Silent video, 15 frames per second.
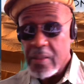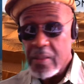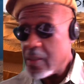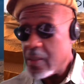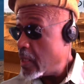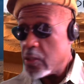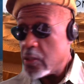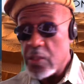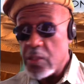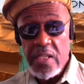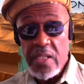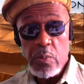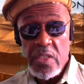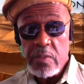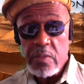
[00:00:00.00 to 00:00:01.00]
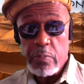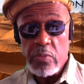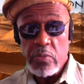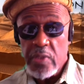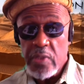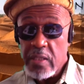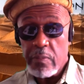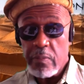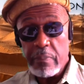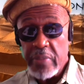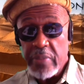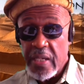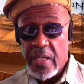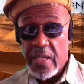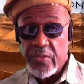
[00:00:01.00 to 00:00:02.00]
None of these religions produce nothing but
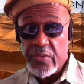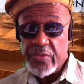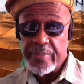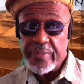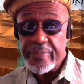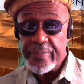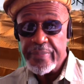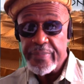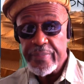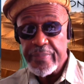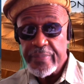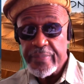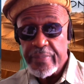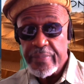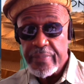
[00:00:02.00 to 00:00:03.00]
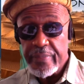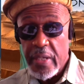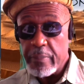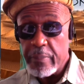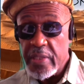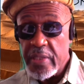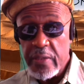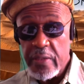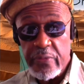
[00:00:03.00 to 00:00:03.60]
BS and belief.